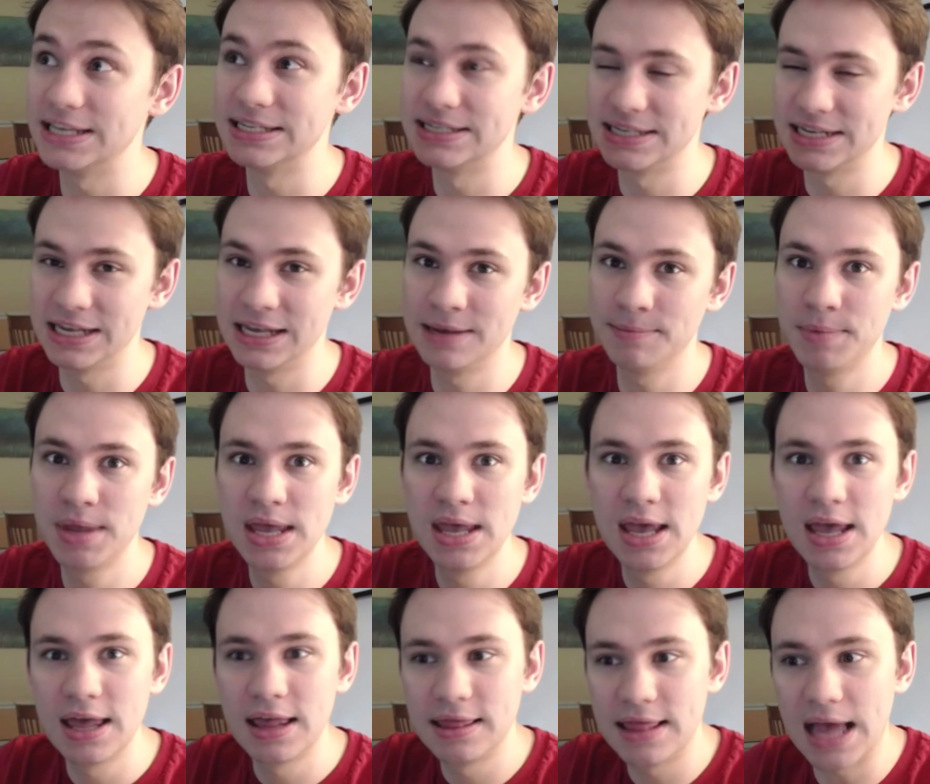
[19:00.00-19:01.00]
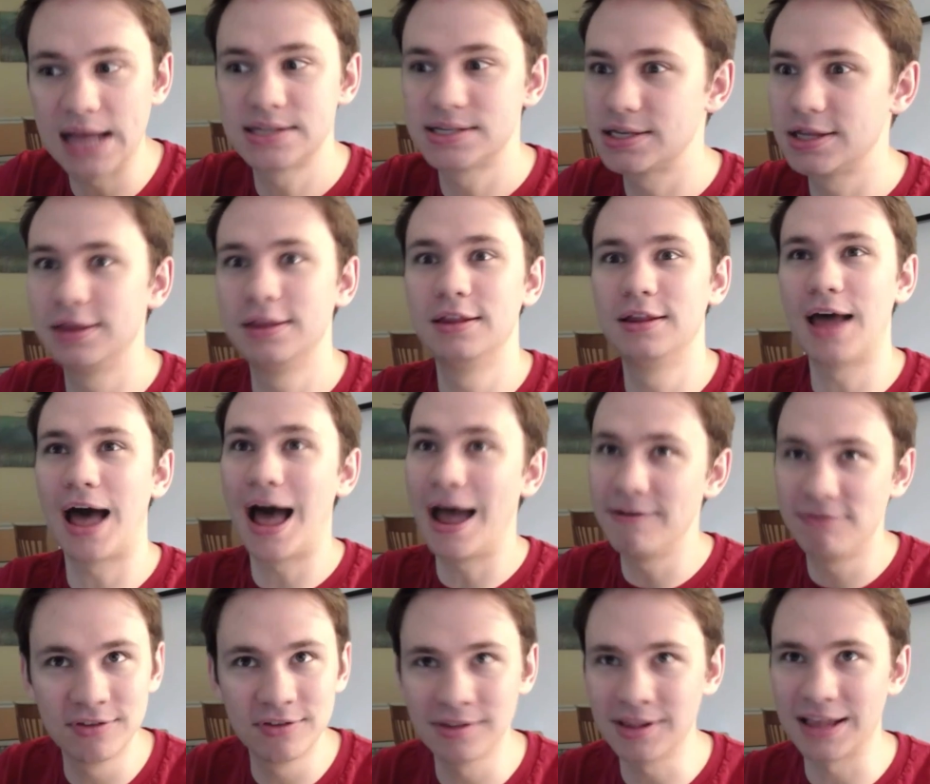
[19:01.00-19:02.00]
team, I
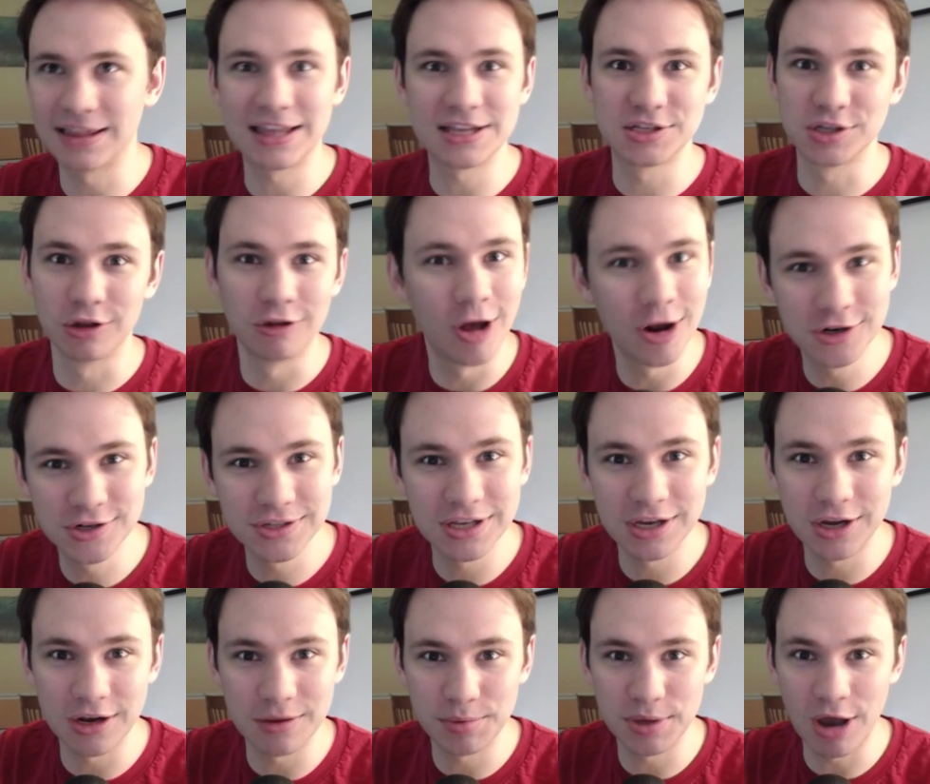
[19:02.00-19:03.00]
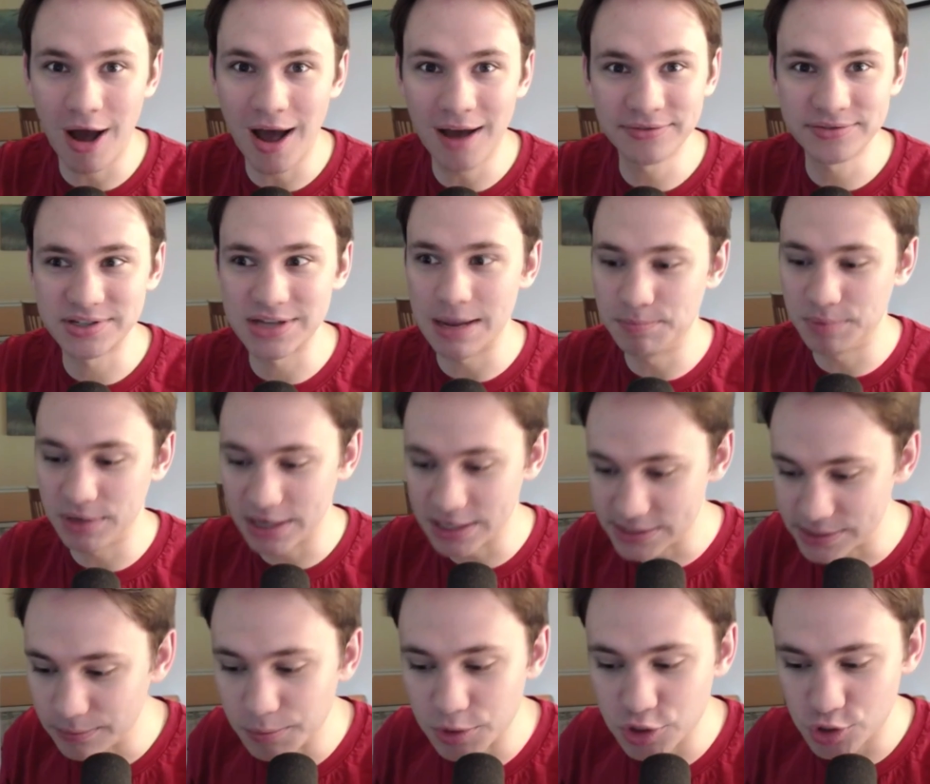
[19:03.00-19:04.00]
feel like that's largely going to be offset because
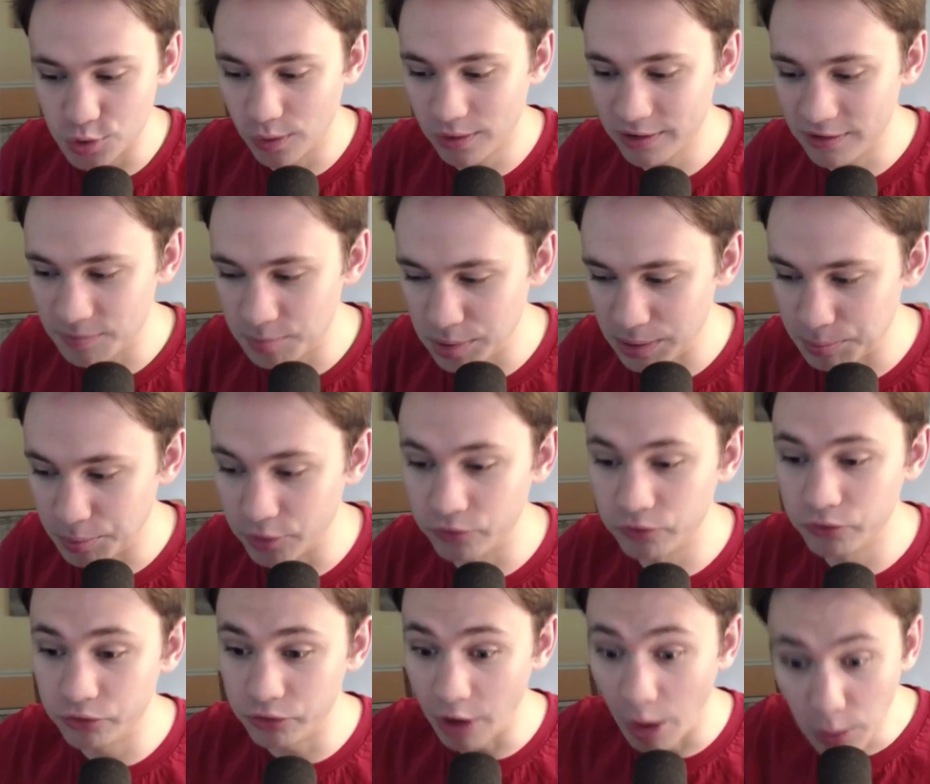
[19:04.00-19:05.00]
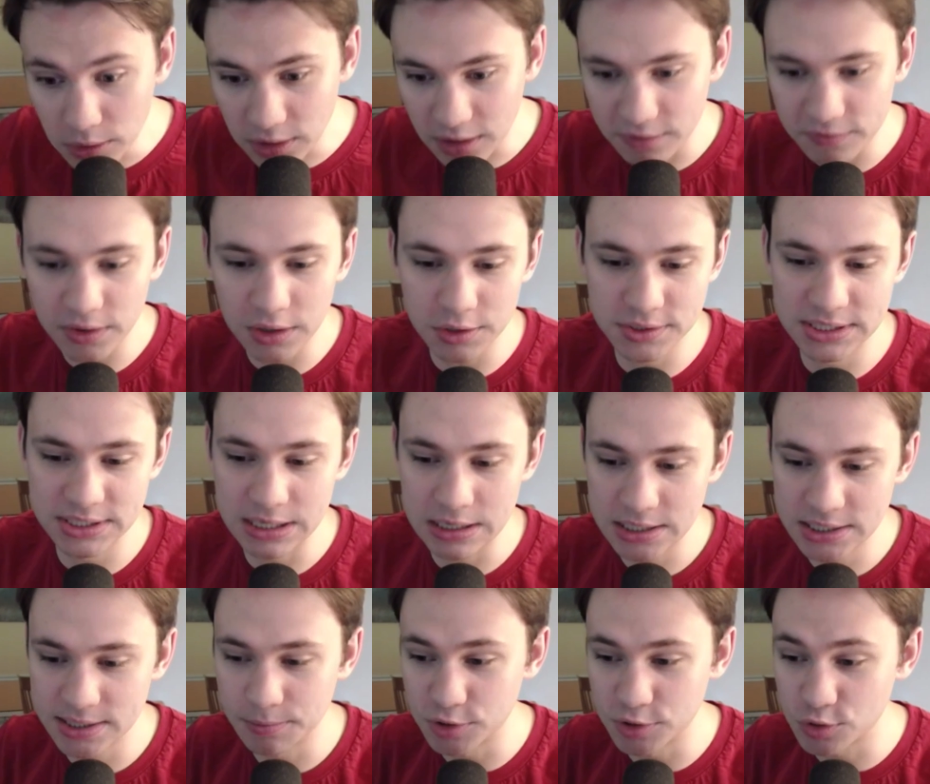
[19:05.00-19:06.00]
the majority of people don't live in those
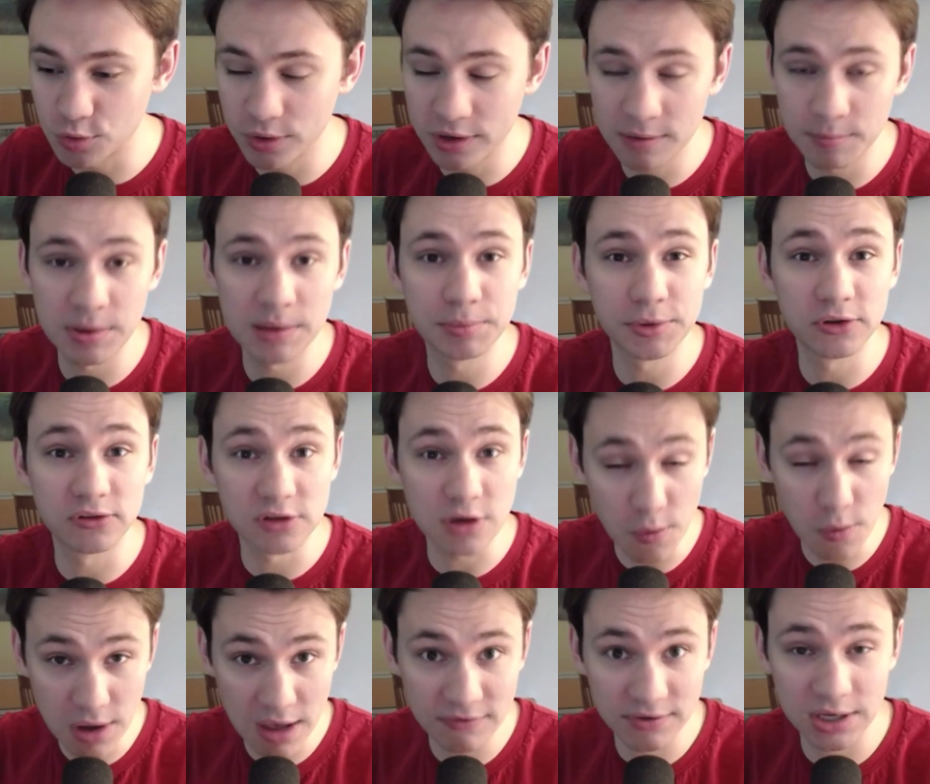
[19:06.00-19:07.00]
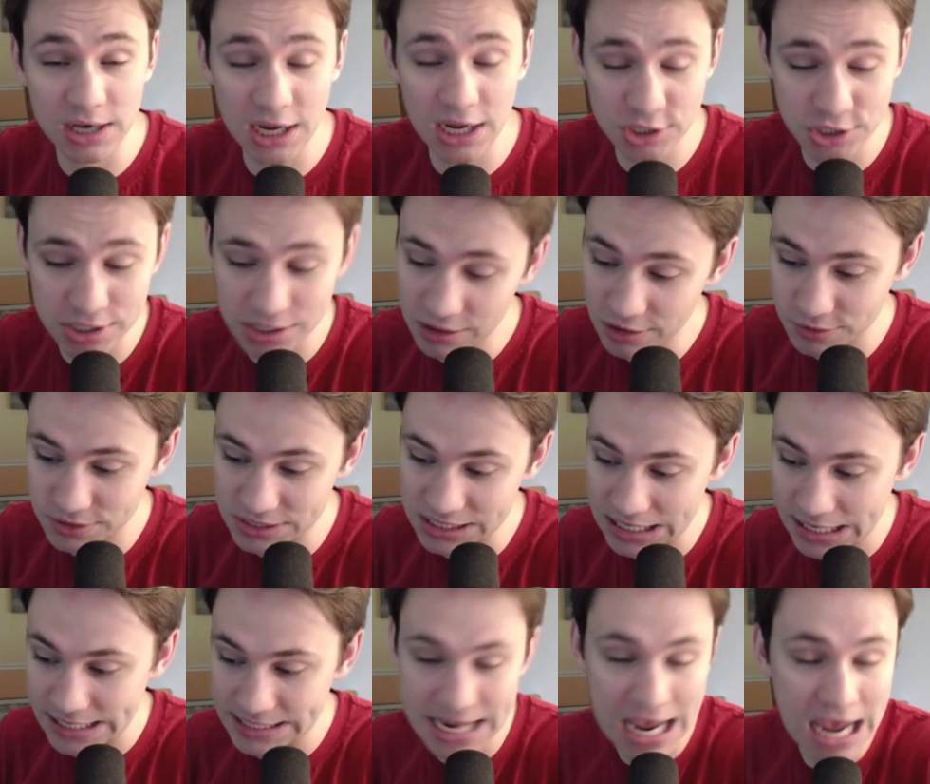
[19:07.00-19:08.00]
cities. The majority of people don't have a connection to those
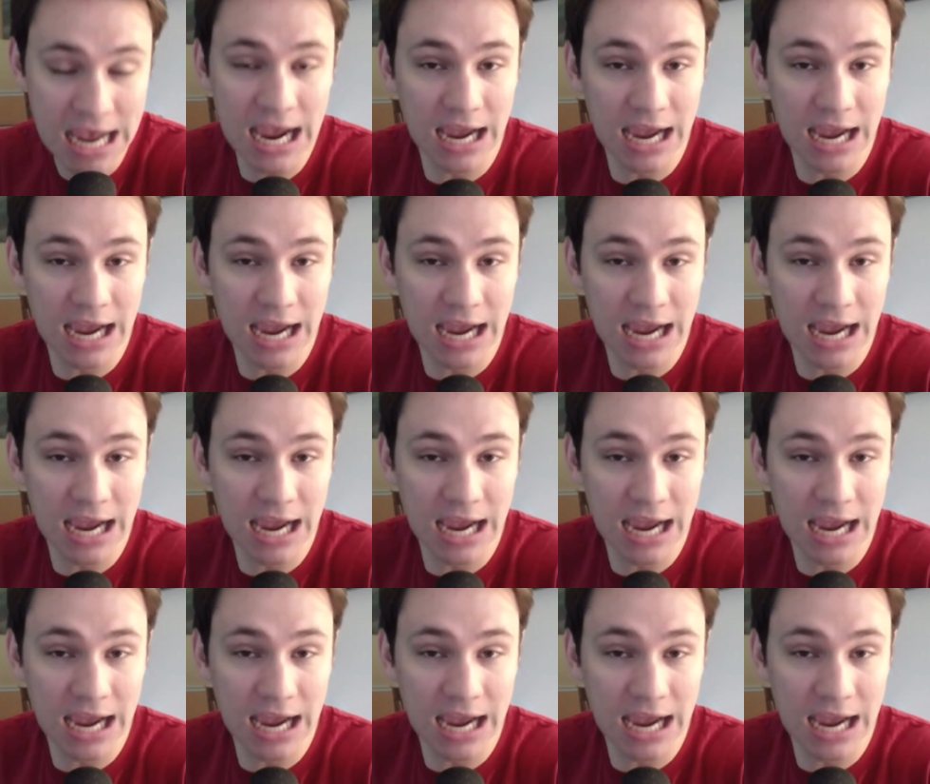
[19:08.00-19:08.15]
cities.